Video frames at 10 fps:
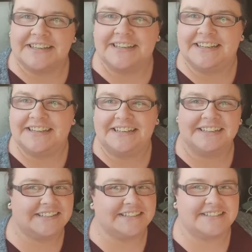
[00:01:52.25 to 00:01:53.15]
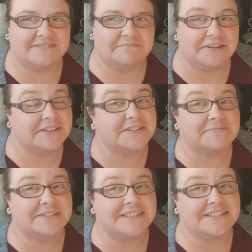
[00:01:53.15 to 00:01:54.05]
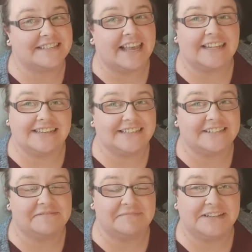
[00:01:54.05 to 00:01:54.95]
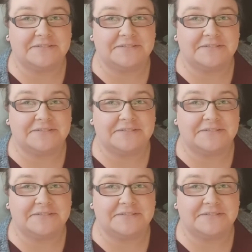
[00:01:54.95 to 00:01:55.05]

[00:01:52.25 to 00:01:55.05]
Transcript: Because my husband's sad he's gone back